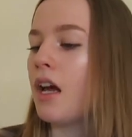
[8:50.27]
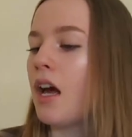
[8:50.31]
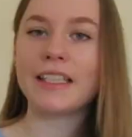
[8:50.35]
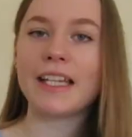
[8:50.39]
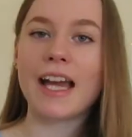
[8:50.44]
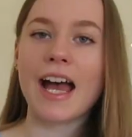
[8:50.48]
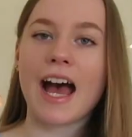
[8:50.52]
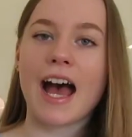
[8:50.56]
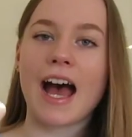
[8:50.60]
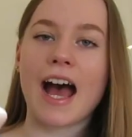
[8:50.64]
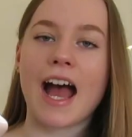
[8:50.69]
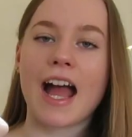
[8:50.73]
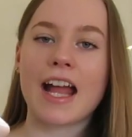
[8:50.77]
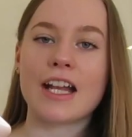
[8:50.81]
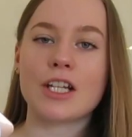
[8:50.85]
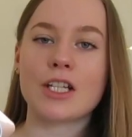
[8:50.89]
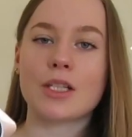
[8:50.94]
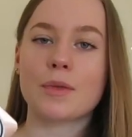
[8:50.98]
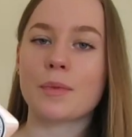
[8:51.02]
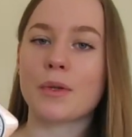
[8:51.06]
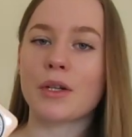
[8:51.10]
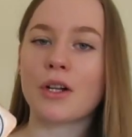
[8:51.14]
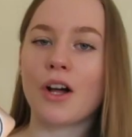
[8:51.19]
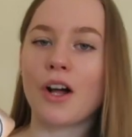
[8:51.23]
Yeah, I
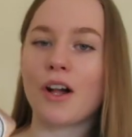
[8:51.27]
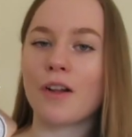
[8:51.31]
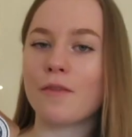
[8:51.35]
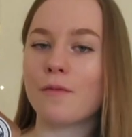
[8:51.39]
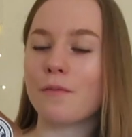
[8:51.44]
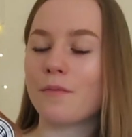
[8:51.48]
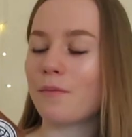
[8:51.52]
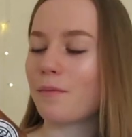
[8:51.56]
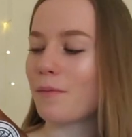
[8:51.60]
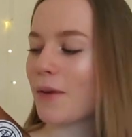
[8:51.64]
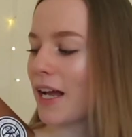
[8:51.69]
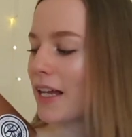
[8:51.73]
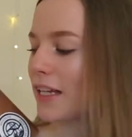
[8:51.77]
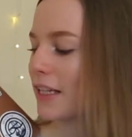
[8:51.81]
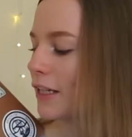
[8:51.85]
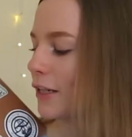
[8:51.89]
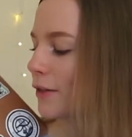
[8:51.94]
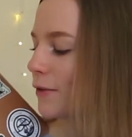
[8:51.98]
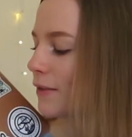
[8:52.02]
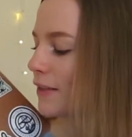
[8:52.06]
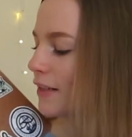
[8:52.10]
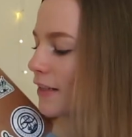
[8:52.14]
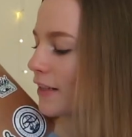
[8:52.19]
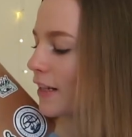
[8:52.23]
just put all my
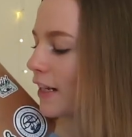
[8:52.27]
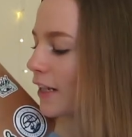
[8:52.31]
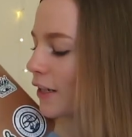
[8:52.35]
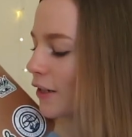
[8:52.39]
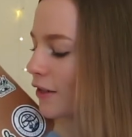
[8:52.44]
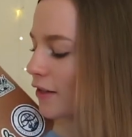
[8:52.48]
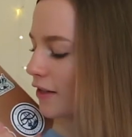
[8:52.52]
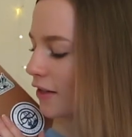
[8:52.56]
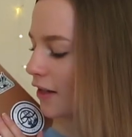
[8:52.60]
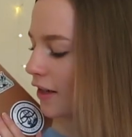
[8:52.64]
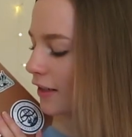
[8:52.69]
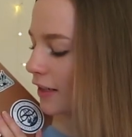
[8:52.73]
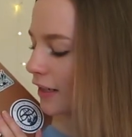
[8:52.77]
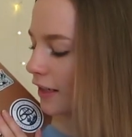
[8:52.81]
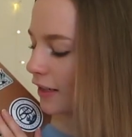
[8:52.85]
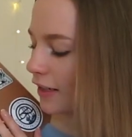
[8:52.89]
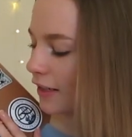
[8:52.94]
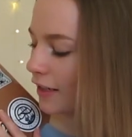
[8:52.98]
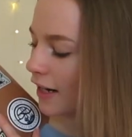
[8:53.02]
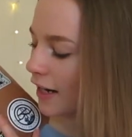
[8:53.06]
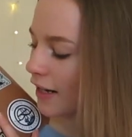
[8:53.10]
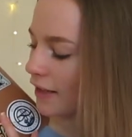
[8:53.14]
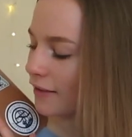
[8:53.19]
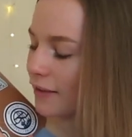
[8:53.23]
cute stickers on
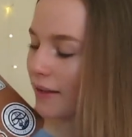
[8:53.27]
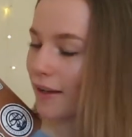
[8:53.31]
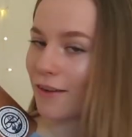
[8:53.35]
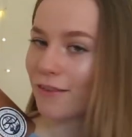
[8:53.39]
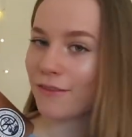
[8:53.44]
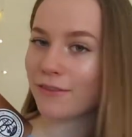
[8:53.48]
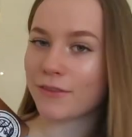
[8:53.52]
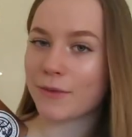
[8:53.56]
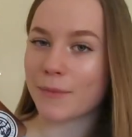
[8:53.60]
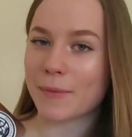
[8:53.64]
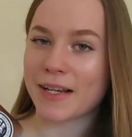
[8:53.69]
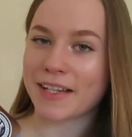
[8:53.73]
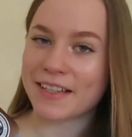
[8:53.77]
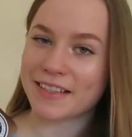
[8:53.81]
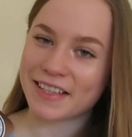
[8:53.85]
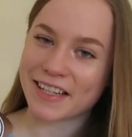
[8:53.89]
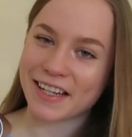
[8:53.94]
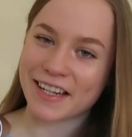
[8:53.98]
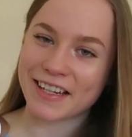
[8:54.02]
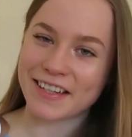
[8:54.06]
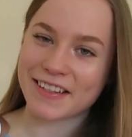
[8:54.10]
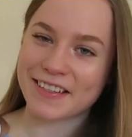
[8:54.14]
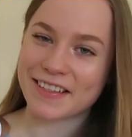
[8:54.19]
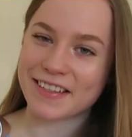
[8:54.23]
here. I love my
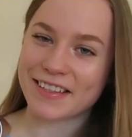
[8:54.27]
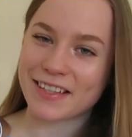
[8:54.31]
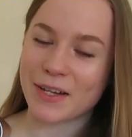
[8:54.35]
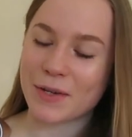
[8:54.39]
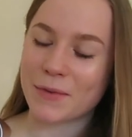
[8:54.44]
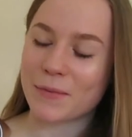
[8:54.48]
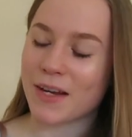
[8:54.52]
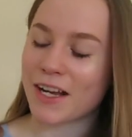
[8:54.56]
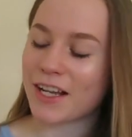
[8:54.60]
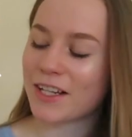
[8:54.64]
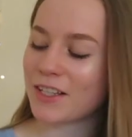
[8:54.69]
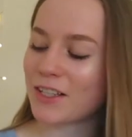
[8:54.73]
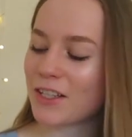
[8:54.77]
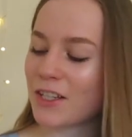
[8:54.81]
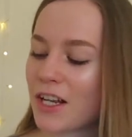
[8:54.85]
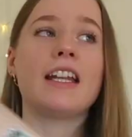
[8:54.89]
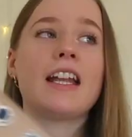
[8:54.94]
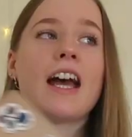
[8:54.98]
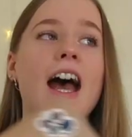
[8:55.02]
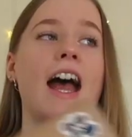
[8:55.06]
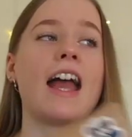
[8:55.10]
stickers so much.